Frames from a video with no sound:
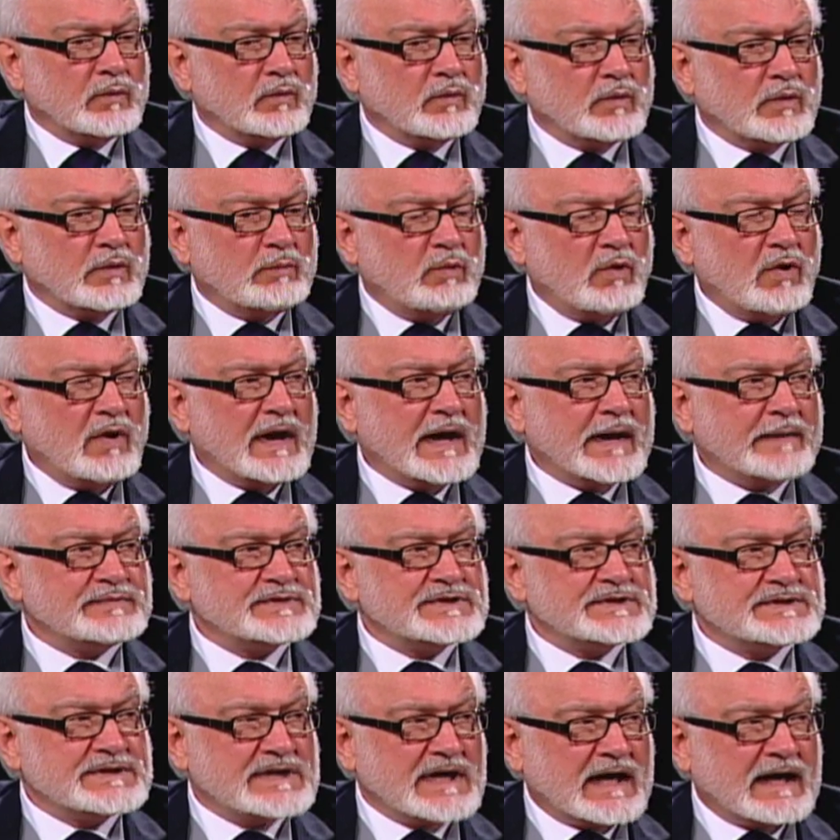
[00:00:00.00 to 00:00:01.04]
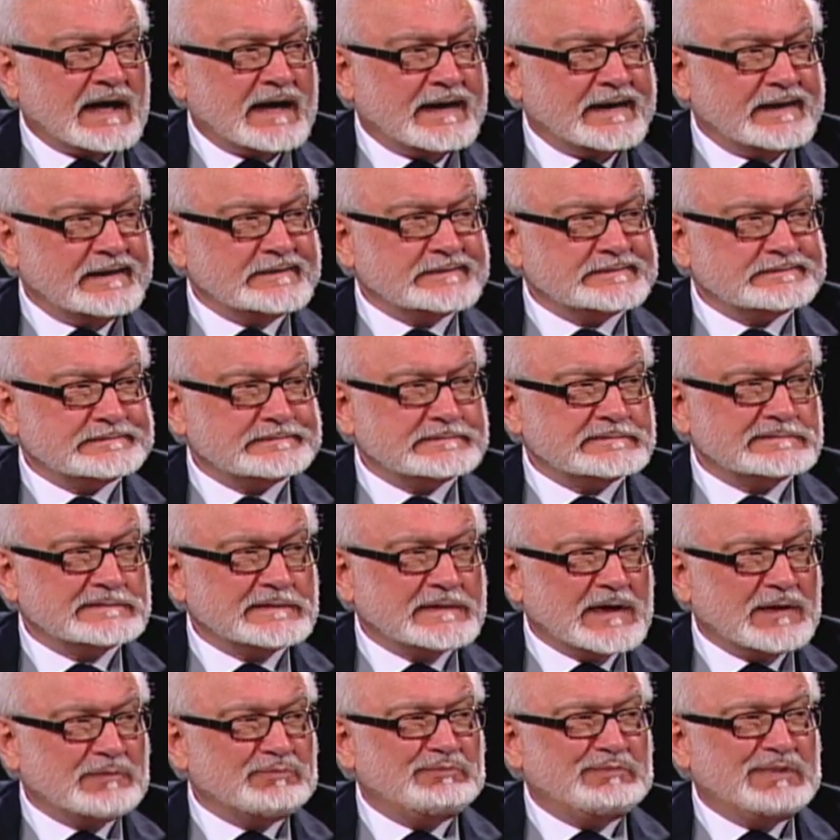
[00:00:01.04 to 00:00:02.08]
were more apt to die
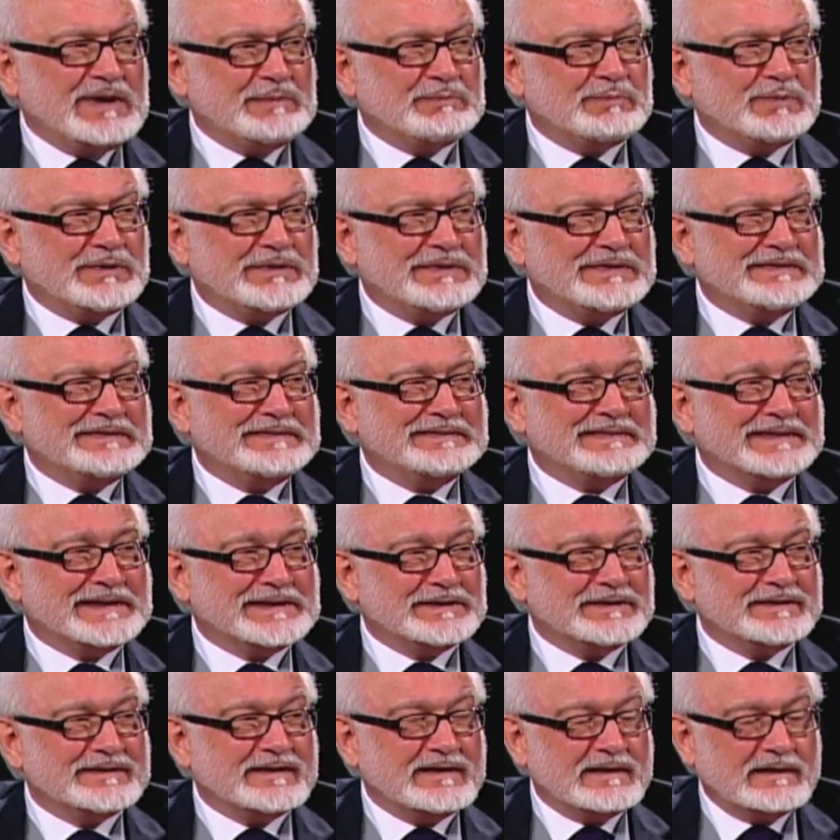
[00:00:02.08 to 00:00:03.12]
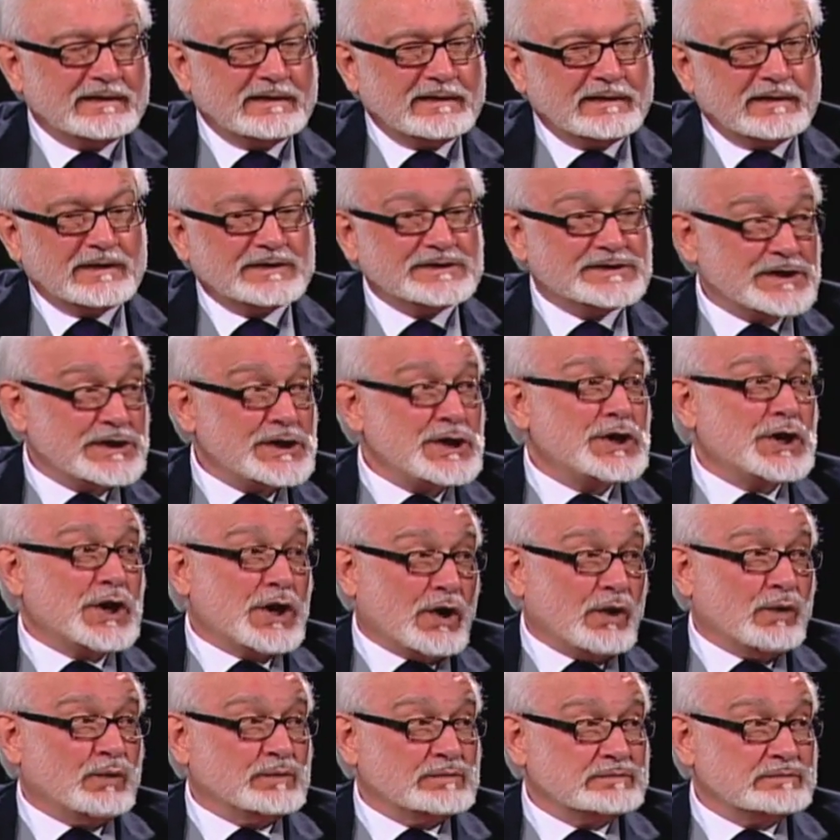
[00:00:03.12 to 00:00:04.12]
than people that didn't know.